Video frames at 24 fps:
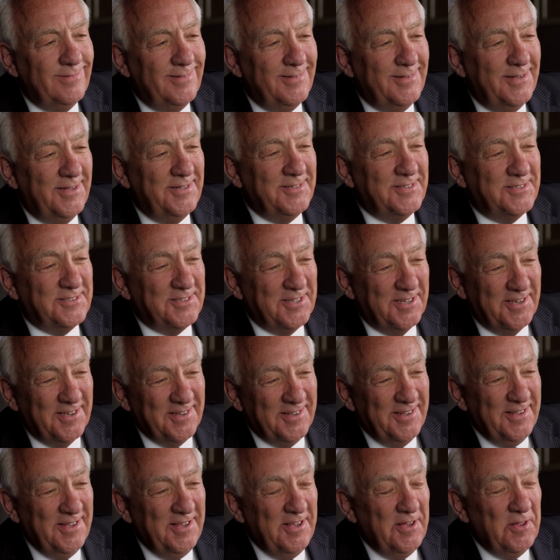it, uh,
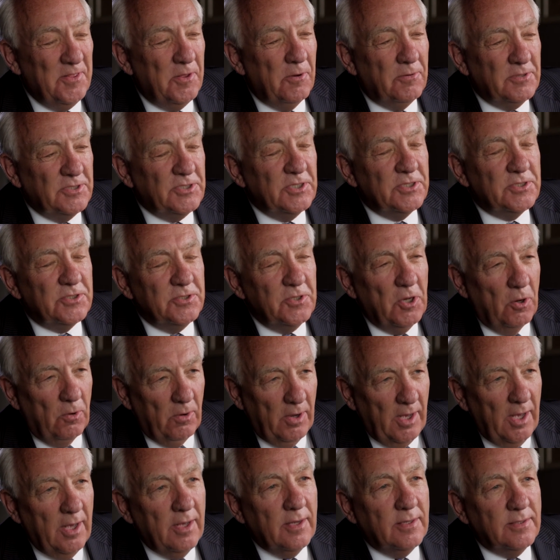there was just no
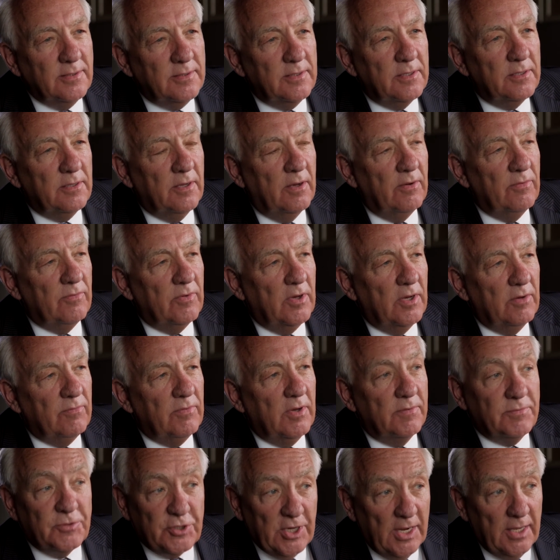end of,
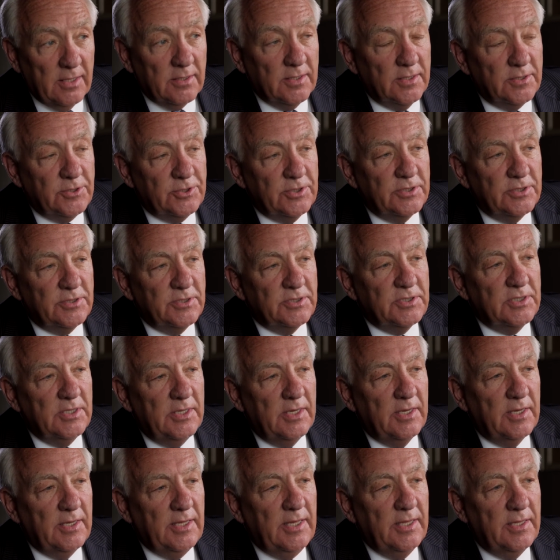of, of challenges
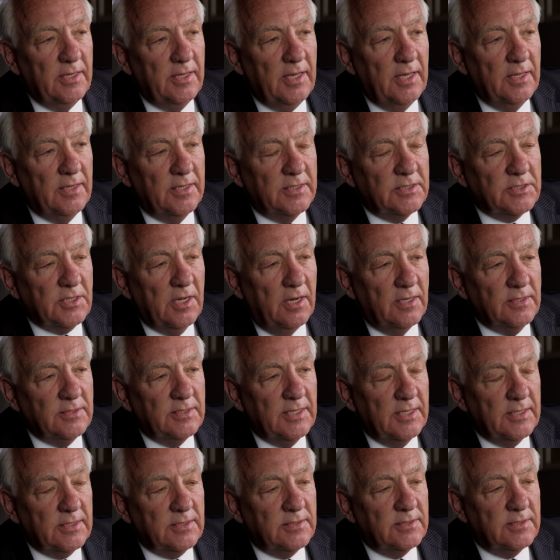uh, in, in this
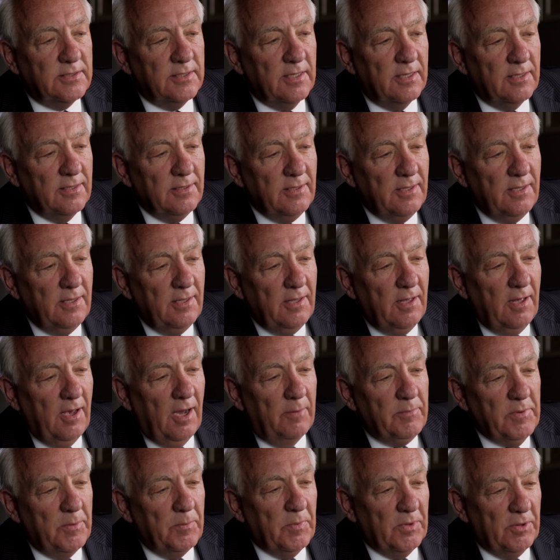context. Uh, I
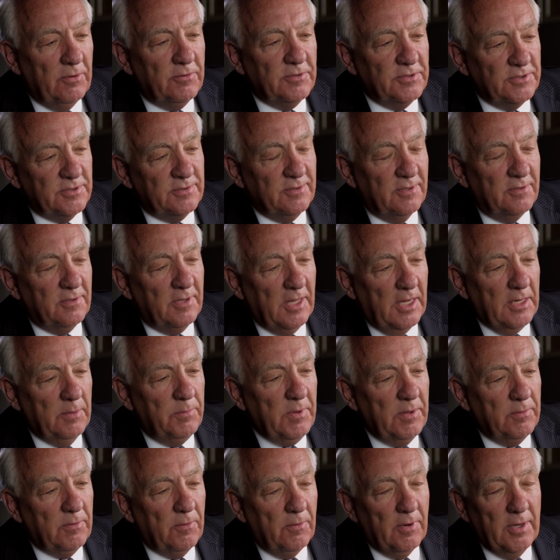mean, but there was a lot of
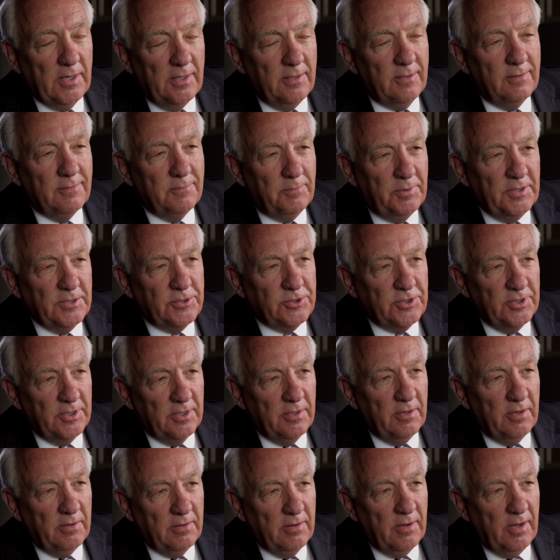people ready to pitch
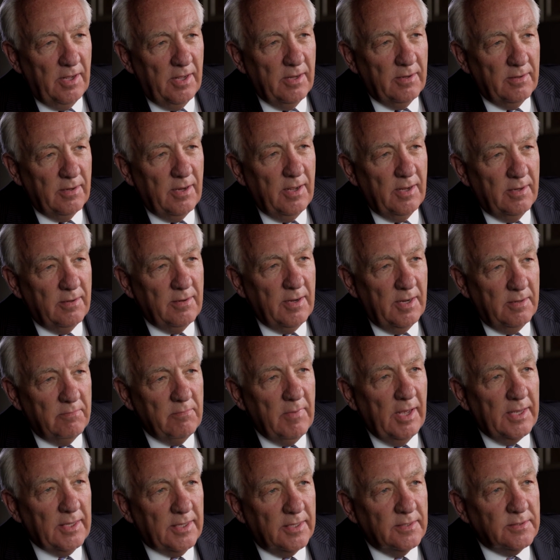in and, and, and, and
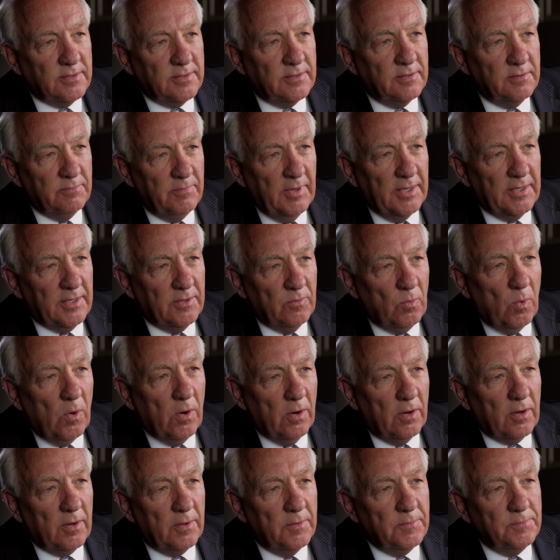make, it, make it
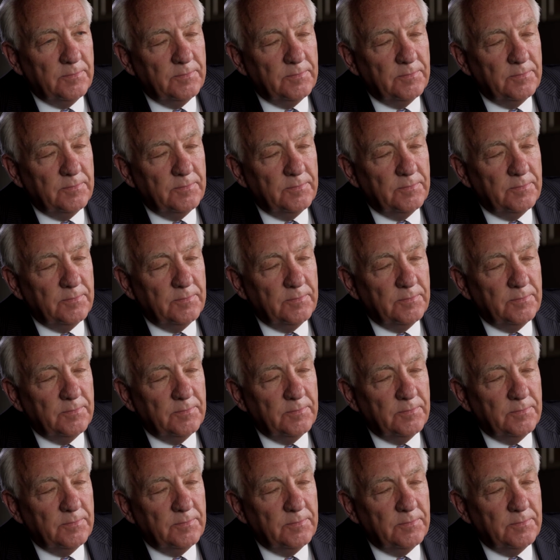work.